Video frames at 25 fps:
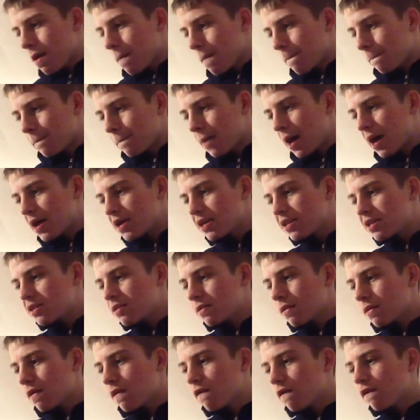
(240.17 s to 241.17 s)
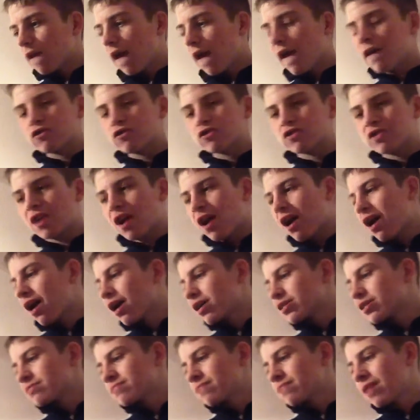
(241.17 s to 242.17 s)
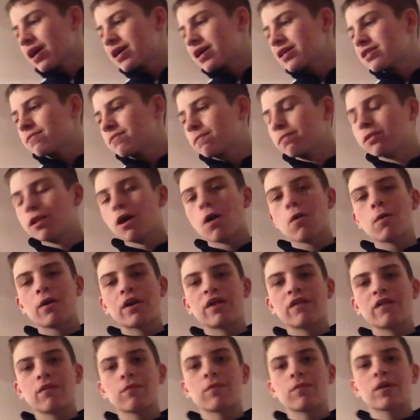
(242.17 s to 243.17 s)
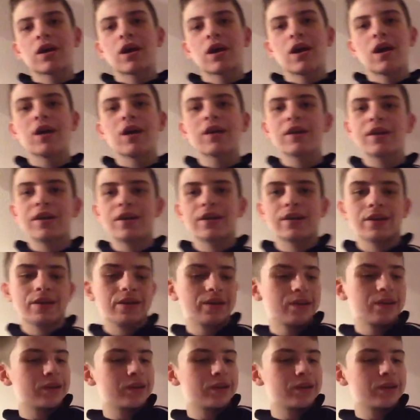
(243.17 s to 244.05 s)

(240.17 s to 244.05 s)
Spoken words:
5 stars, mind-blowing from The Guardian.